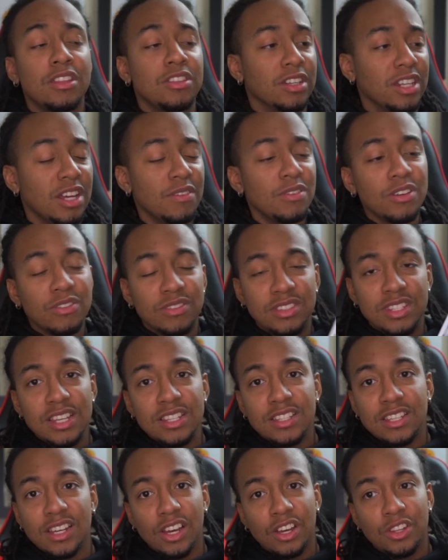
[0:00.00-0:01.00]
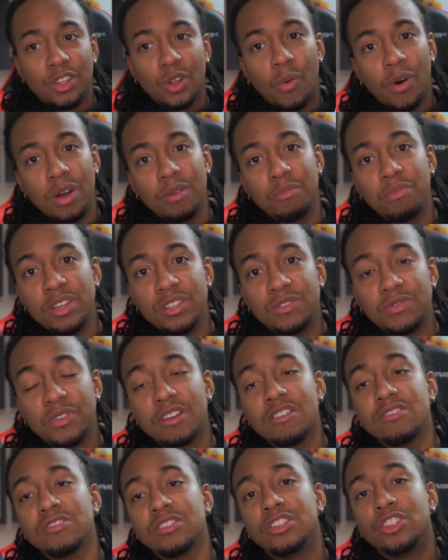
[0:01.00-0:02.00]
the level of detail in the One Piece
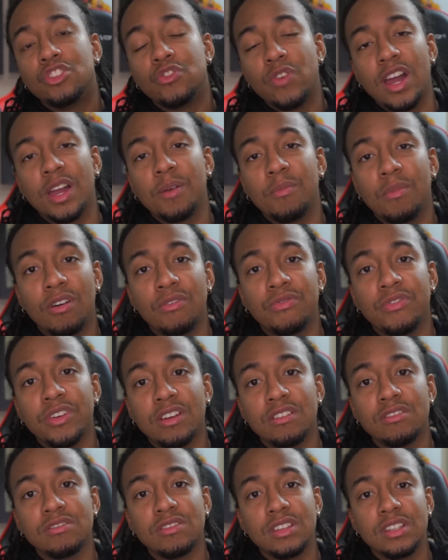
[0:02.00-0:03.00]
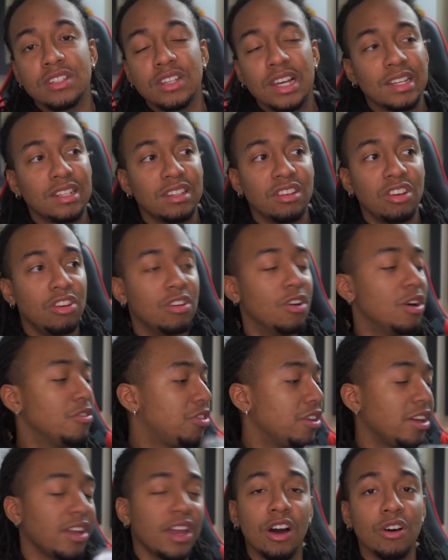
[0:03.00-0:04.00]
figures and the Dragon Ball figures is like
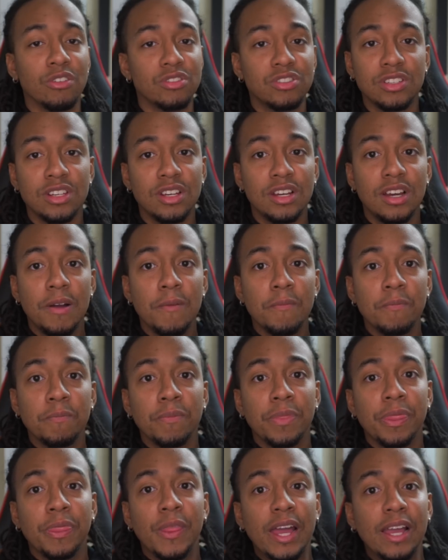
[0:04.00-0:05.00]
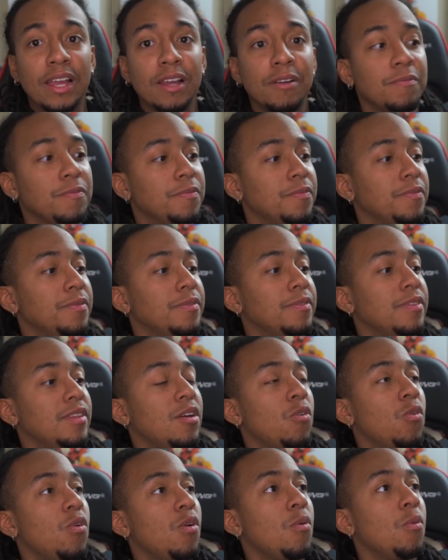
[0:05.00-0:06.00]
nothing else. Like
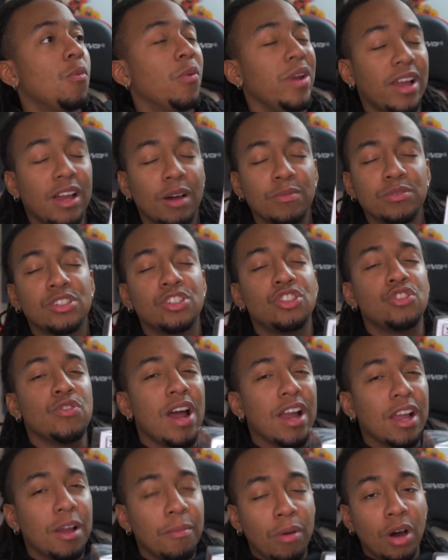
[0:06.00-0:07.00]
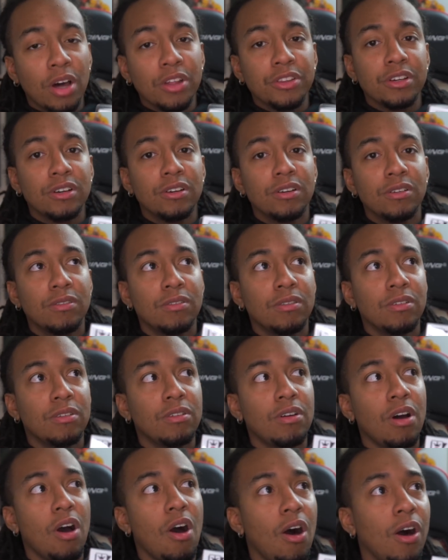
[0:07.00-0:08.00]
when it comes to Dragon Ball though,
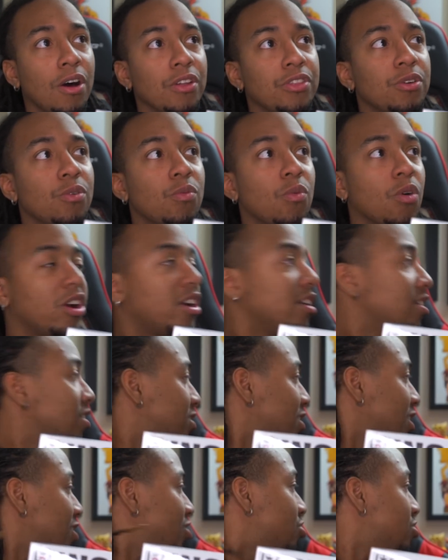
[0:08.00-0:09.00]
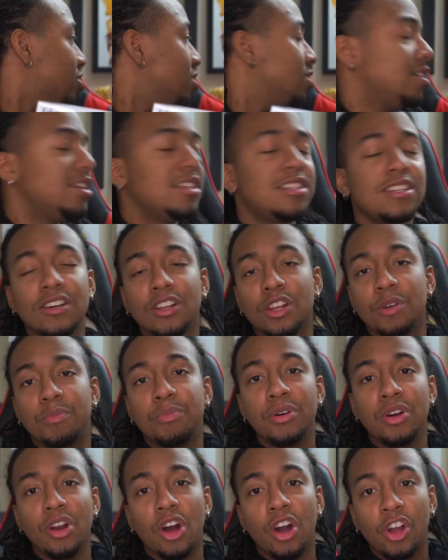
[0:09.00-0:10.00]
all the work and attention and detail are
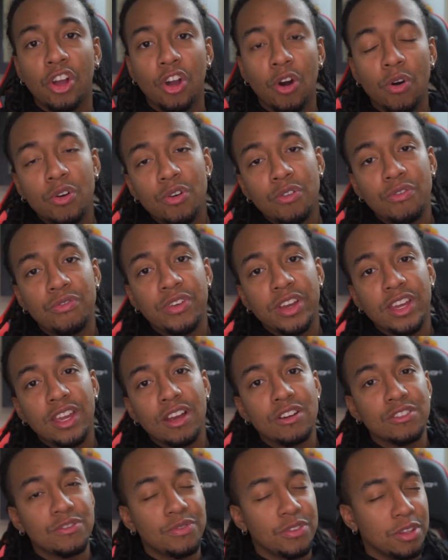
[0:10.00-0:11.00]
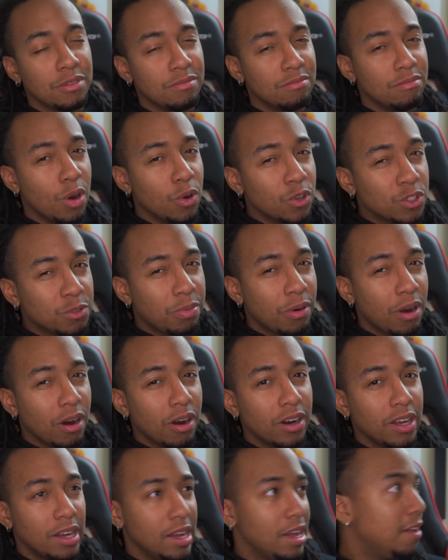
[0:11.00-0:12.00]
put on Goku figures for the most
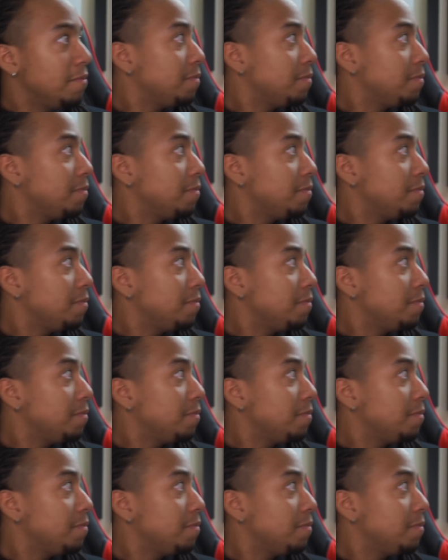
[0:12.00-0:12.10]
part